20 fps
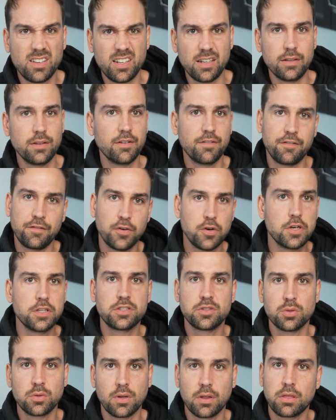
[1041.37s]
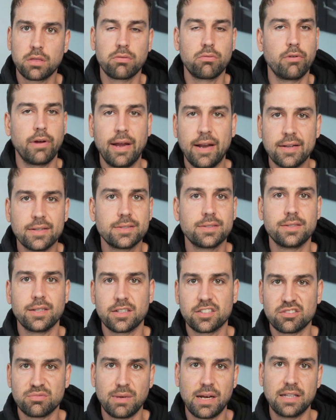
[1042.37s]
in the first sort of 3 to
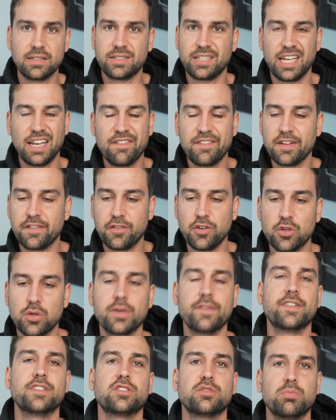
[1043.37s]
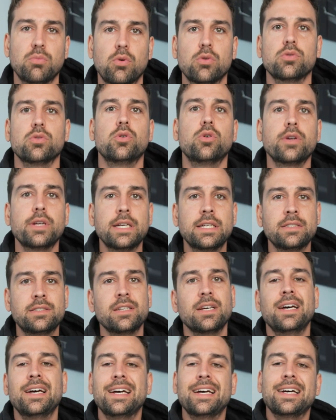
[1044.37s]
6 months, even if you do have a small audience.
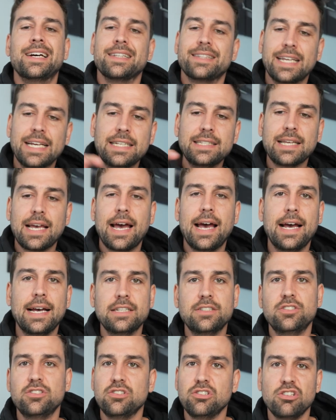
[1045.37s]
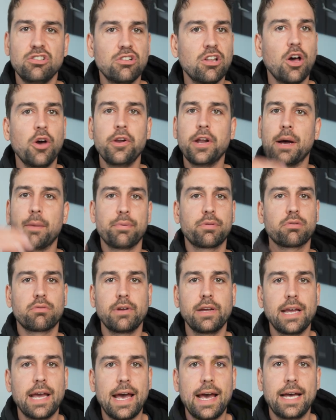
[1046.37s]
These ads, you load up
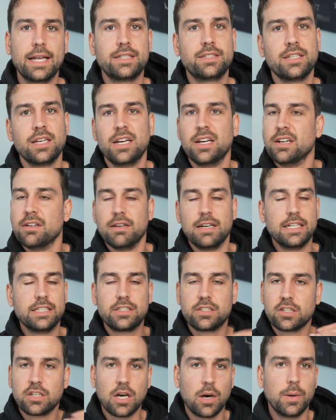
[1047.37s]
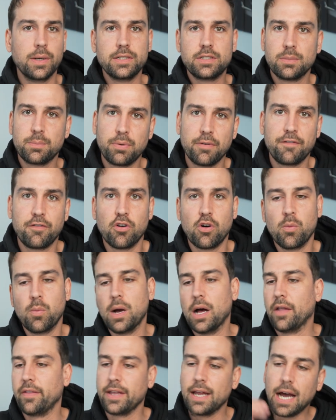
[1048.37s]
3 ads, it's going to perform
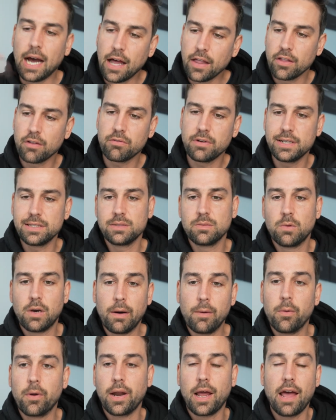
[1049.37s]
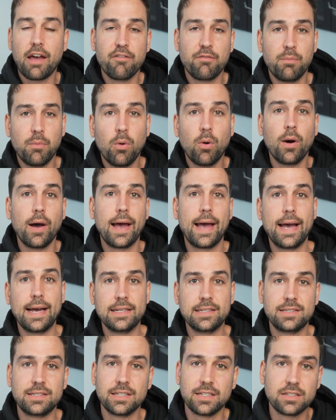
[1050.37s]
well. The other reason why we want to have more
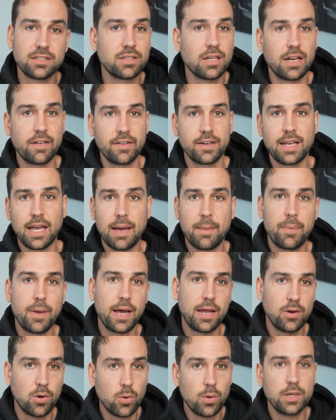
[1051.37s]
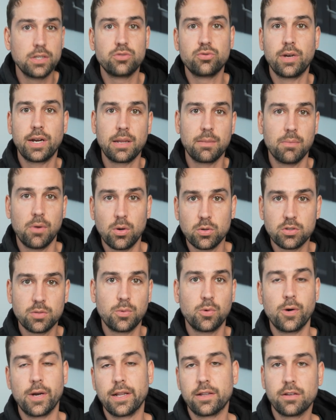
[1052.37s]
ads inside of a campaign, always running
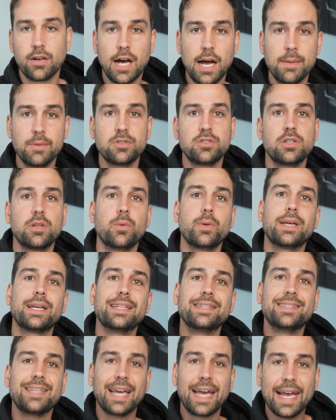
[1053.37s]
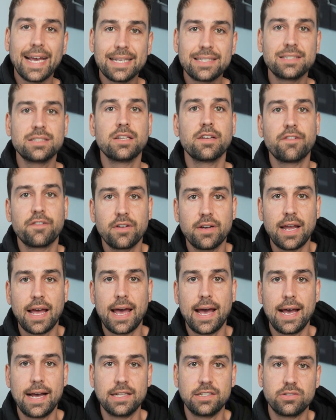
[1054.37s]
multiple at a time, is so that we can test different
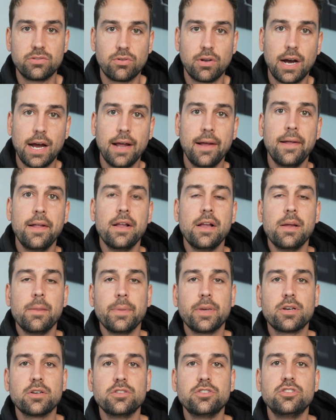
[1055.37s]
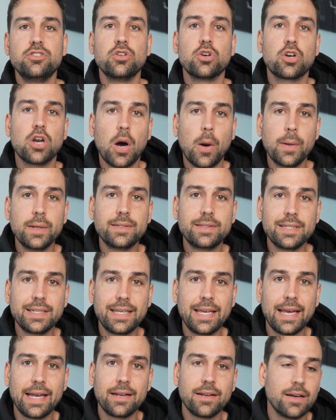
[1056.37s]
ads, right? Because you're going to
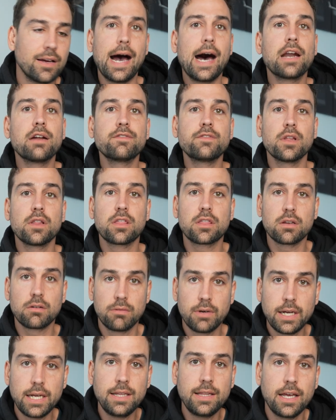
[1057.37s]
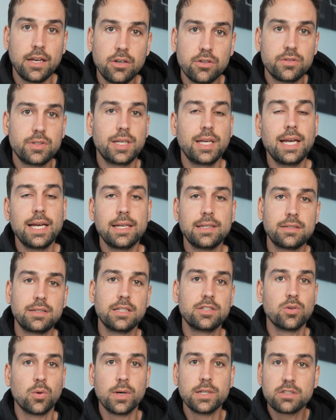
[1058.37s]
get, out of the 3 that you test,
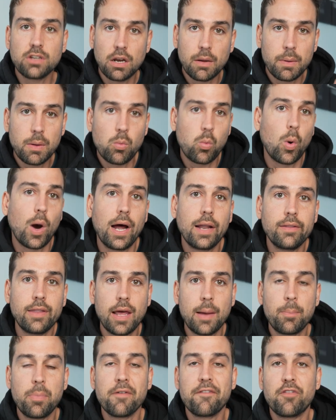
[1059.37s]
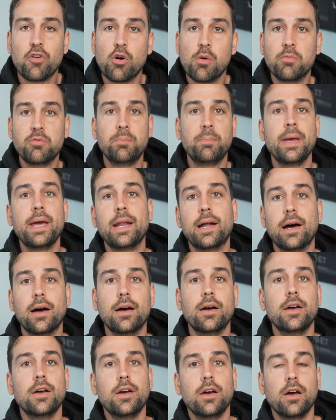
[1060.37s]
there's always going to be one that performs
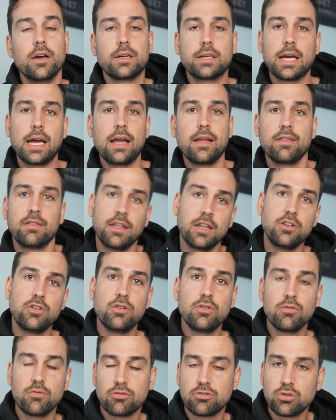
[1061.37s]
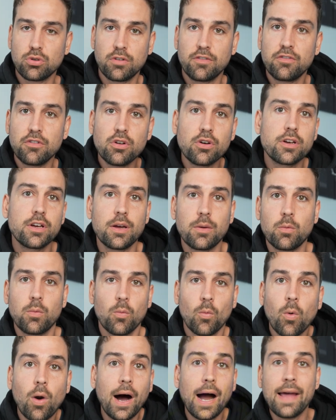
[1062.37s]
better. Okay, then you sort of look at
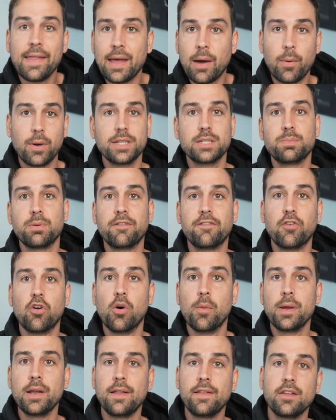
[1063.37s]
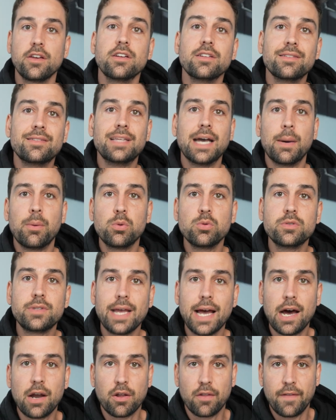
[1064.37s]
why that one's performing, and you can double
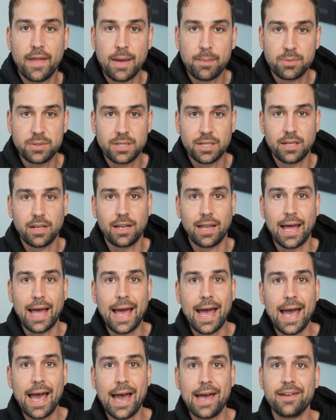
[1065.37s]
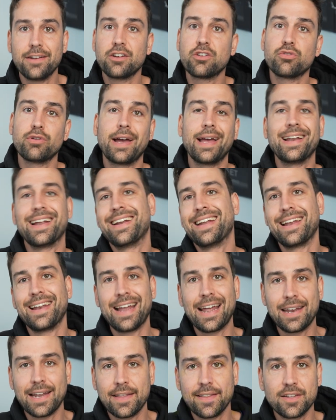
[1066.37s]
down on that particular ad and create
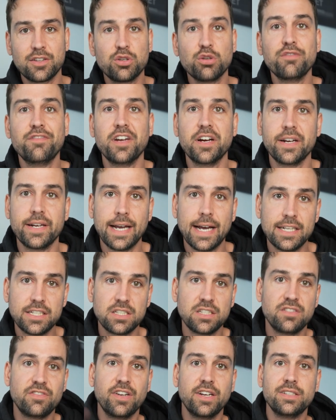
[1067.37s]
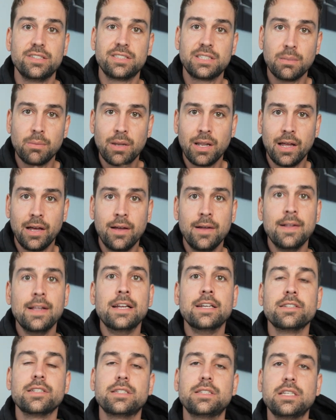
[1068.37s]
another 2 variations very similar
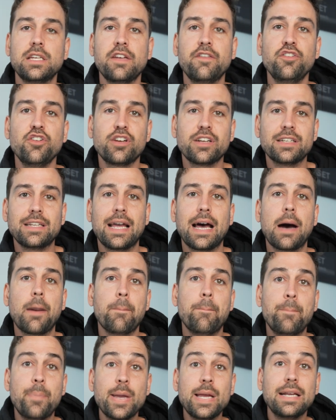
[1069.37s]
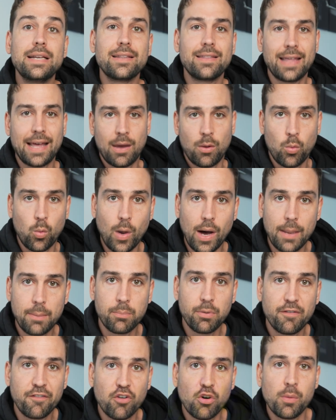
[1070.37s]
to see if you can now beat that one
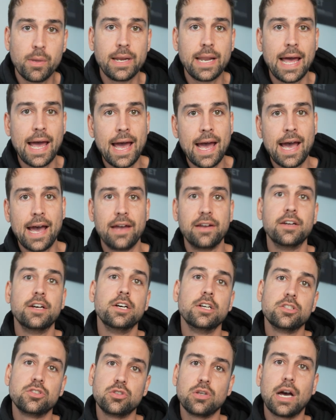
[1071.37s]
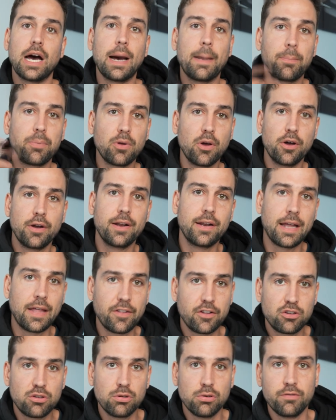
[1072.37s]
performing ad. So you upload
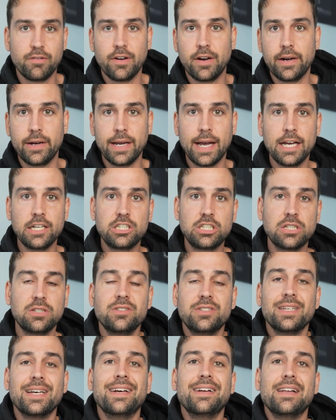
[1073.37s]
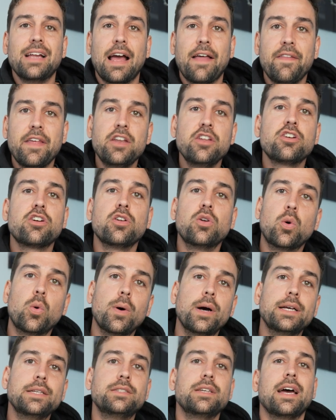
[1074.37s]
another 2 variations, and then you can
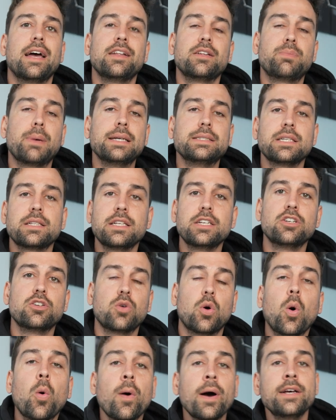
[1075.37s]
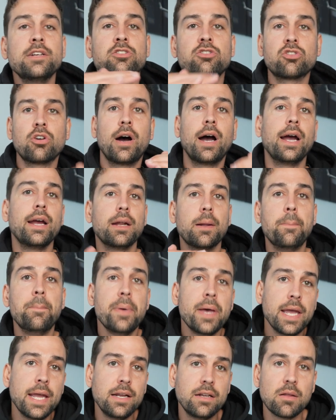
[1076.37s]
always, and it's basically you're always trying to
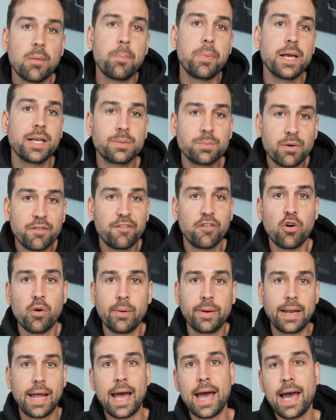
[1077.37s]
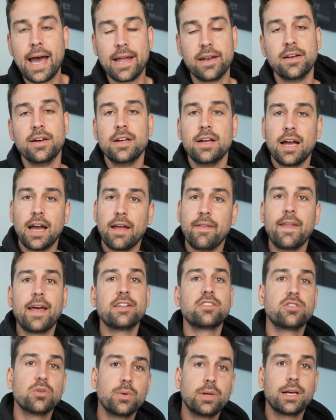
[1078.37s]
beat the best performing ad, and
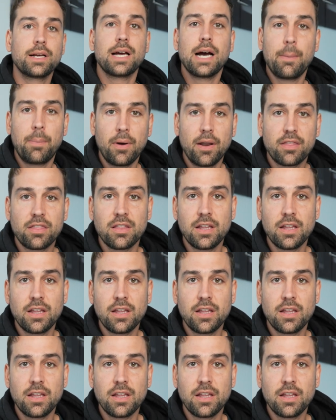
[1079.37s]
that's doing a couple of